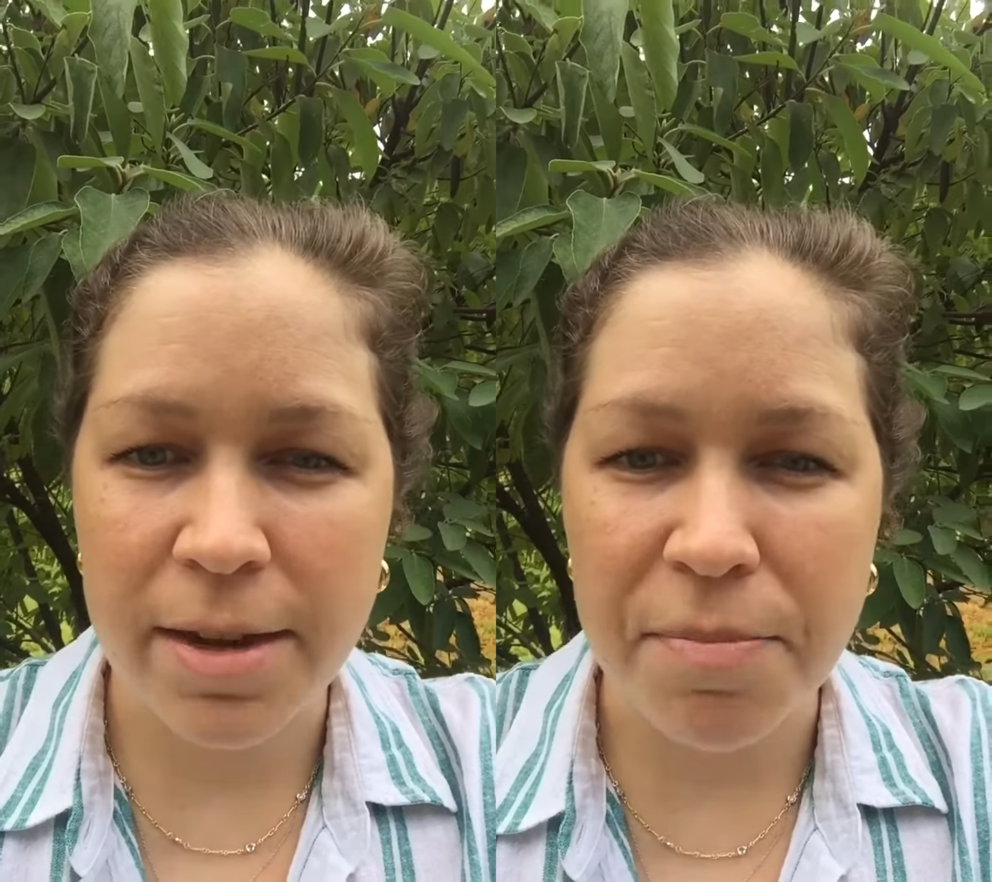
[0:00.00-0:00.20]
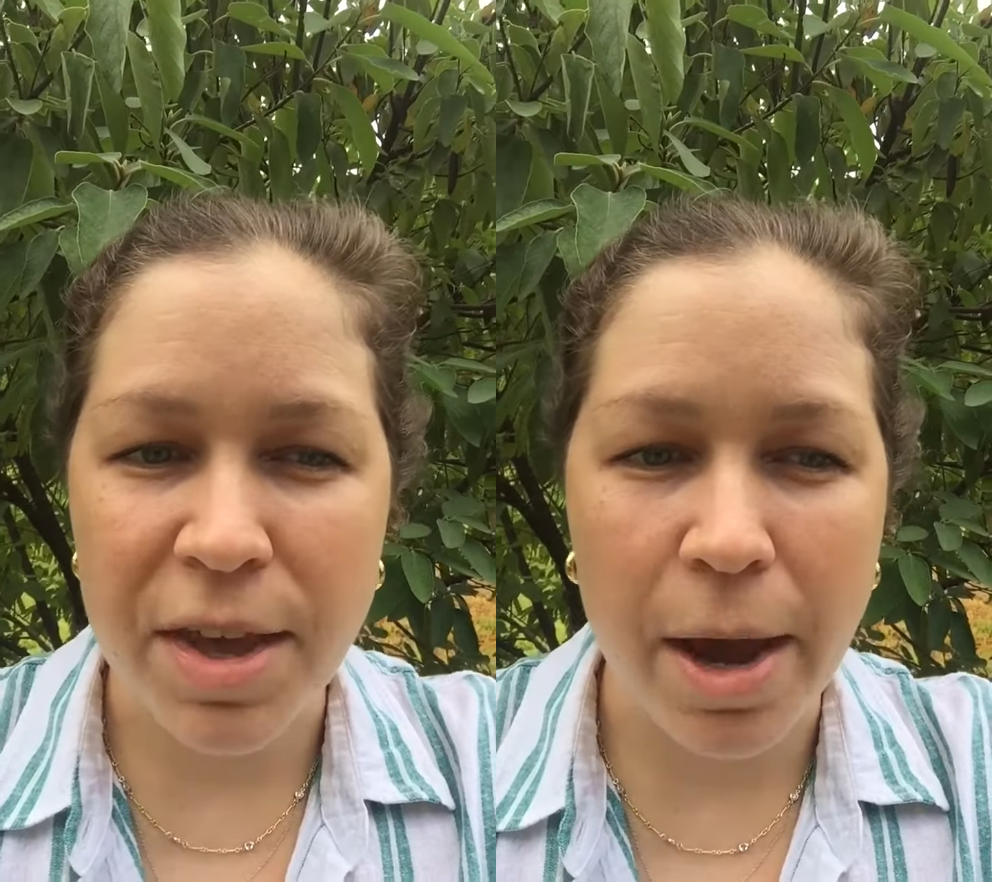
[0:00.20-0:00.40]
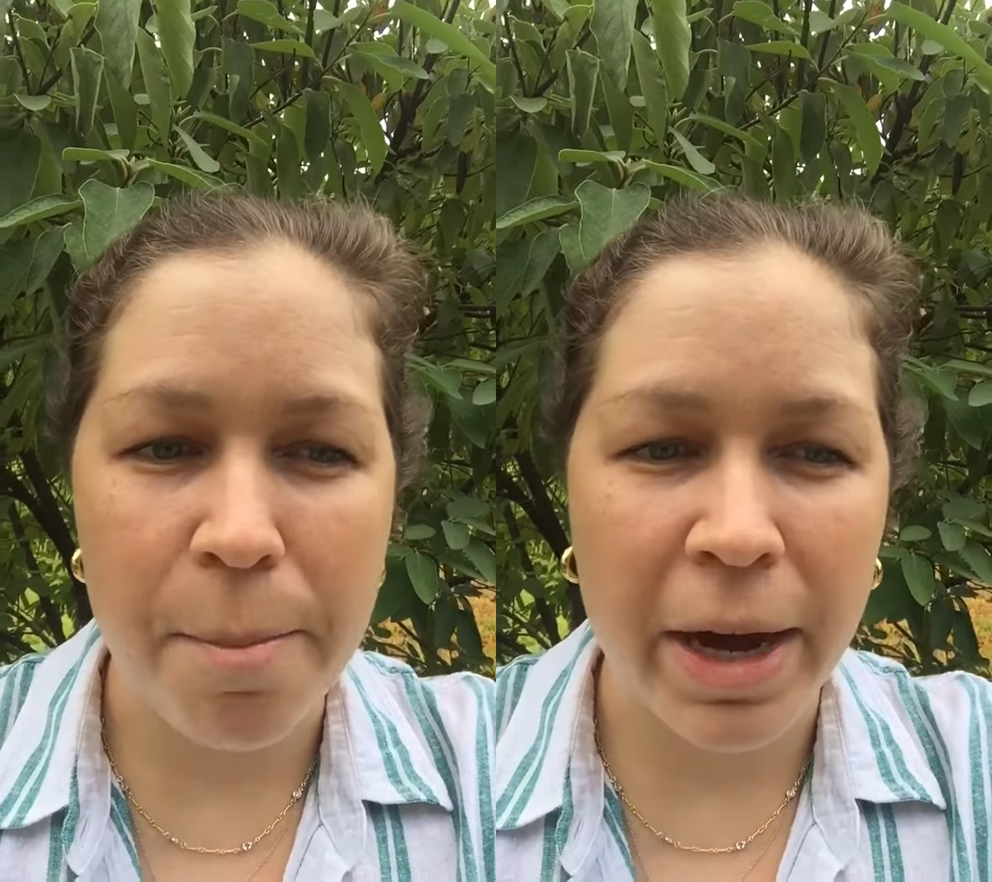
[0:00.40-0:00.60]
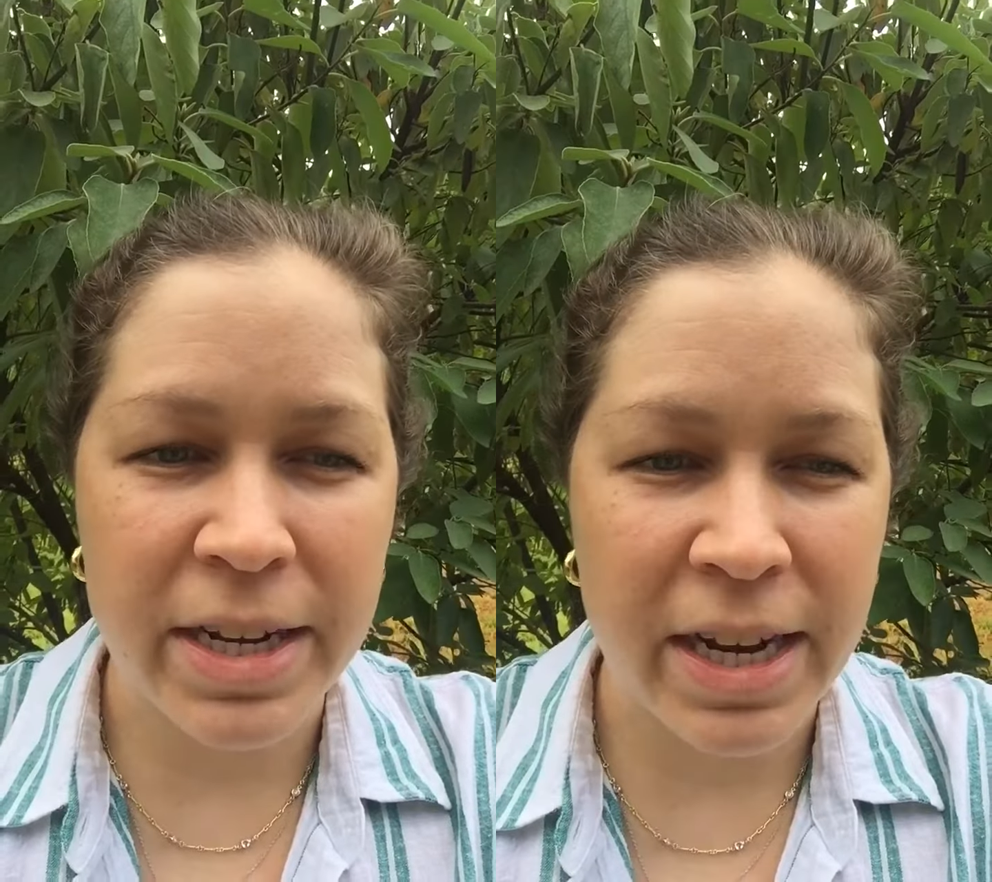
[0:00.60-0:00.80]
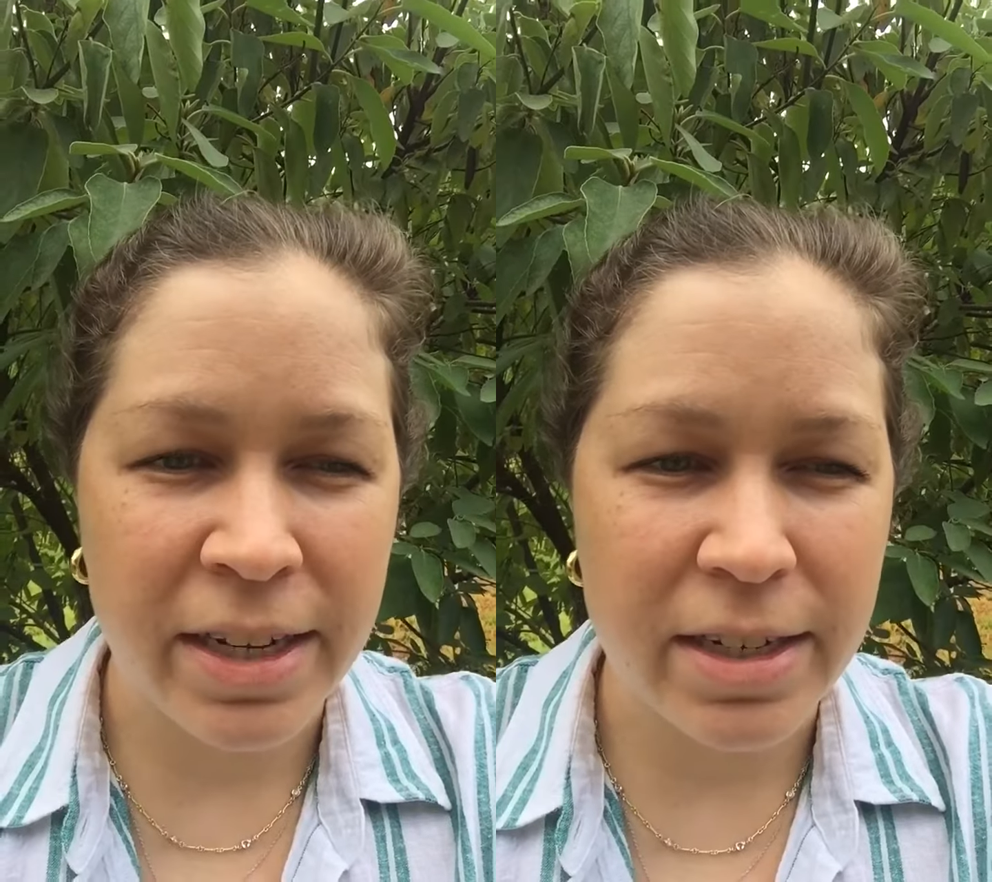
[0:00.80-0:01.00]
something
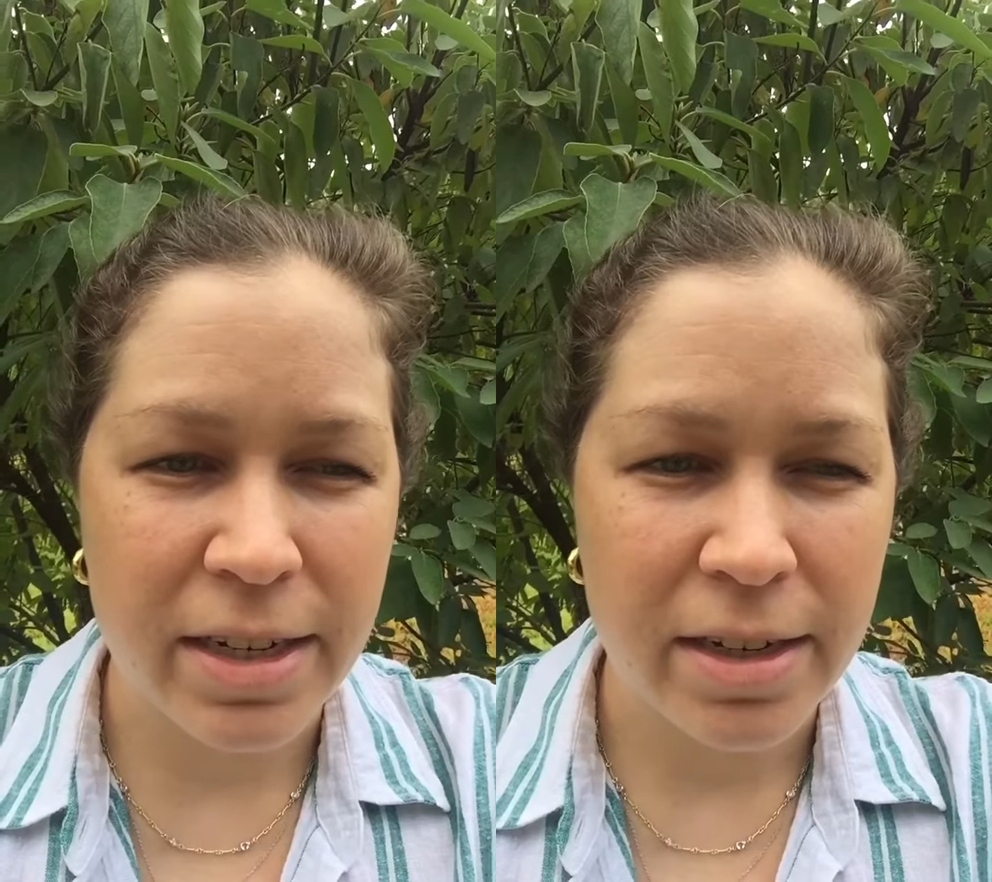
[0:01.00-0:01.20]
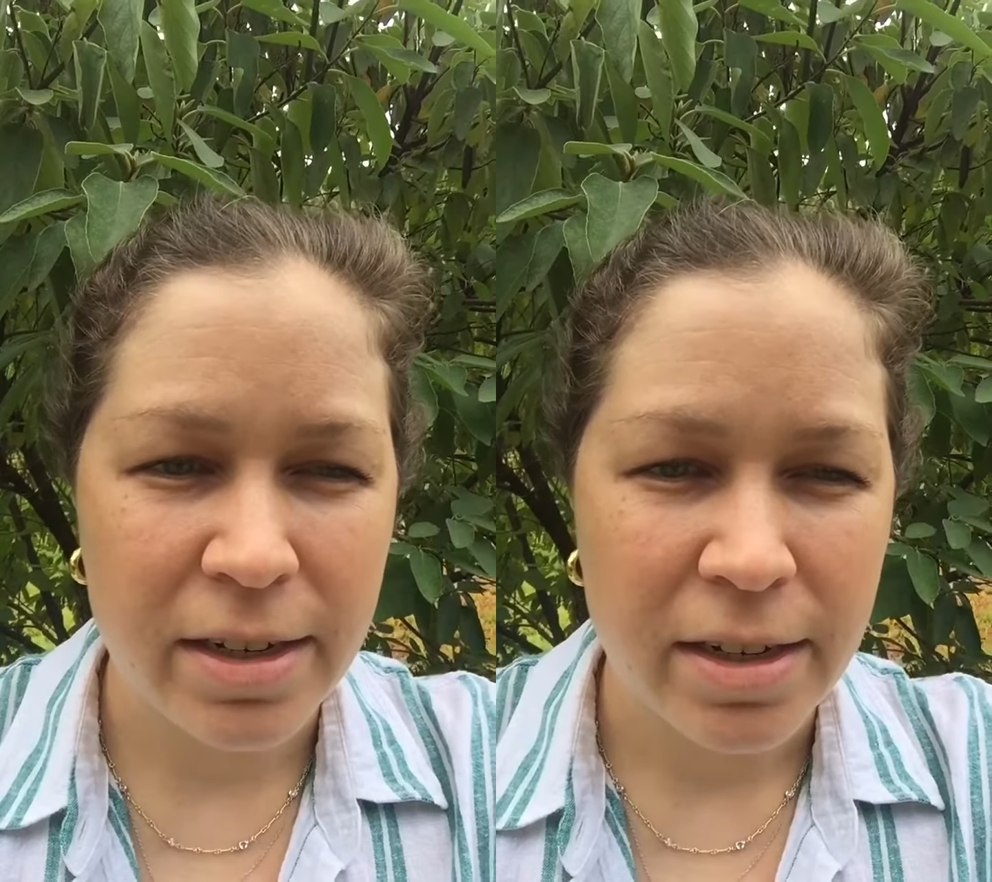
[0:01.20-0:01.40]
abundant